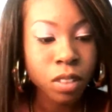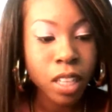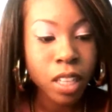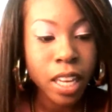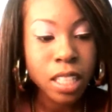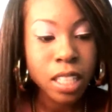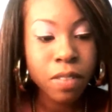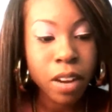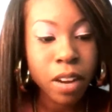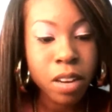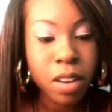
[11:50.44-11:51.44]
Like it has a
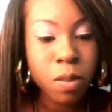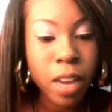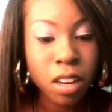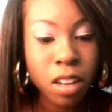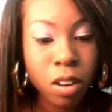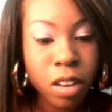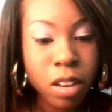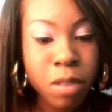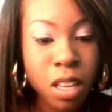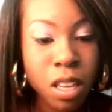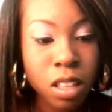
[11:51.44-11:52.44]
very wet,
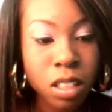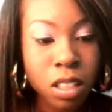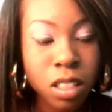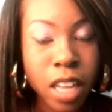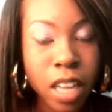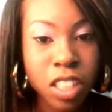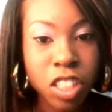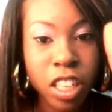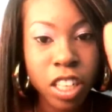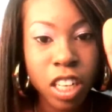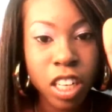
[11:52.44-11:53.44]
creamy
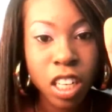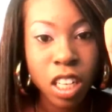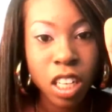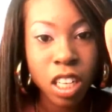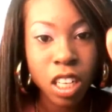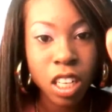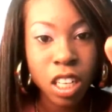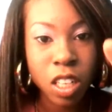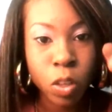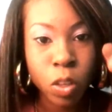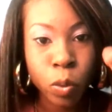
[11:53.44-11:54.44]
texture.
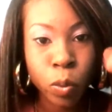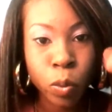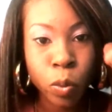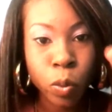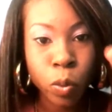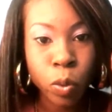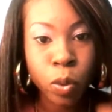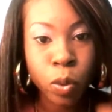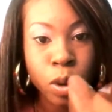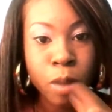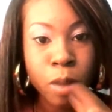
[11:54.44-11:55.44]
Ooh.
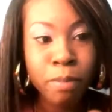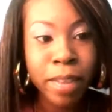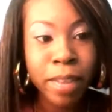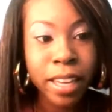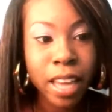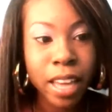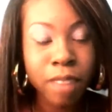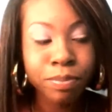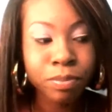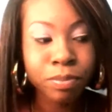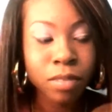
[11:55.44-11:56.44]
But yeah.
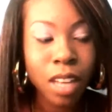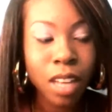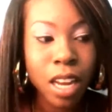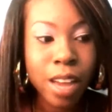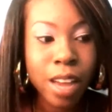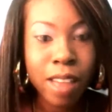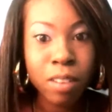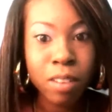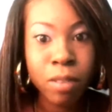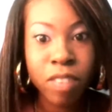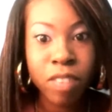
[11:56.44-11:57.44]
Now I have it
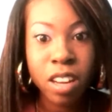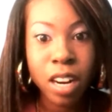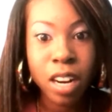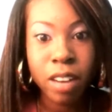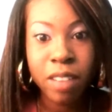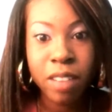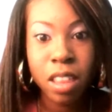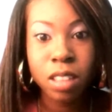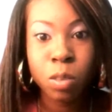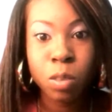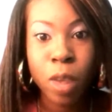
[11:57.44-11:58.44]
on my finger and I don't have
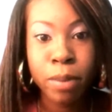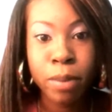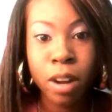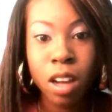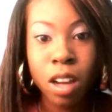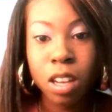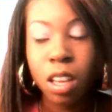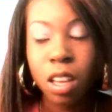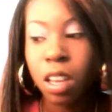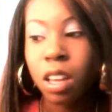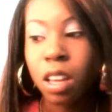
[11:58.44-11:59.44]
anything to wipe it on.
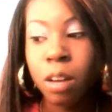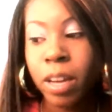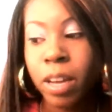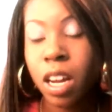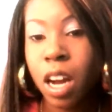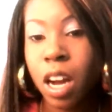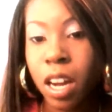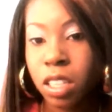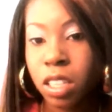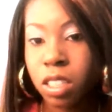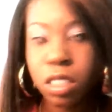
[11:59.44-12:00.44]
Oh my gosh.